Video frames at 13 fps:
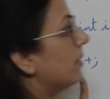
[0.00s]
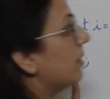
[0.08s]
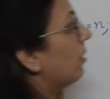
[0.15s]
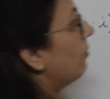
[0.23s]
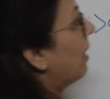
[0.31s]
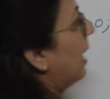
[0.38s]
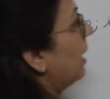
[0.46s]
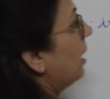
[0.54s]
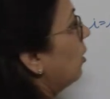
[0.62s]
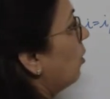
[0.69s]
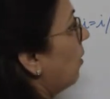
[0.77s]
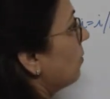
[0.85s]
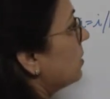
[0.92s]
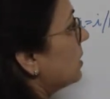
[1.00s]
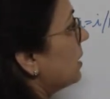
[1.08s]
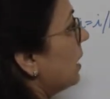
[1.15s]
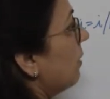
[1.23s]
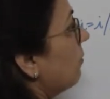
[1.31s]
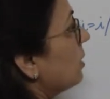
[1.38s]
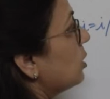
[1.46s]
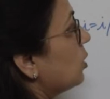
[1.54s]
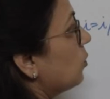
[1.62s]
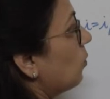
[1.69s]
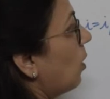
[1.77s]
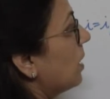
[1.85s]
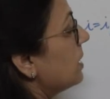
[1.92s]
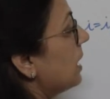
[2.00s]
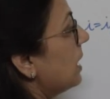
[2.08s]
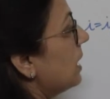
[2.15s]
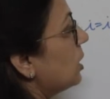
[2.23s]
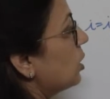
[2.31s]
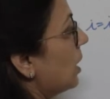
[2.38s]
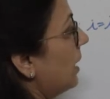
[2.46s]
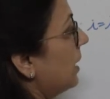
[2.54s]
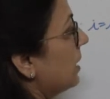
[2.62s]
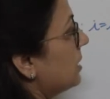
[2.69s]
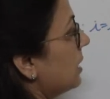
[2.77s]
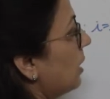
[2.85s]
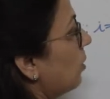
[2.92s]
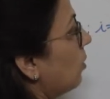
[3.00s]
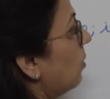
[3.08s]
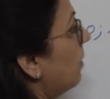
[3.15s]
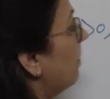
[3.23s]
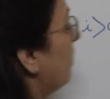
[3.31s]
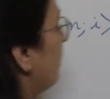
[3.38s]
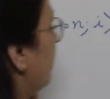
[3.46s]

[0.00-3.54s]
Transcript: the value of C, which was initially 0,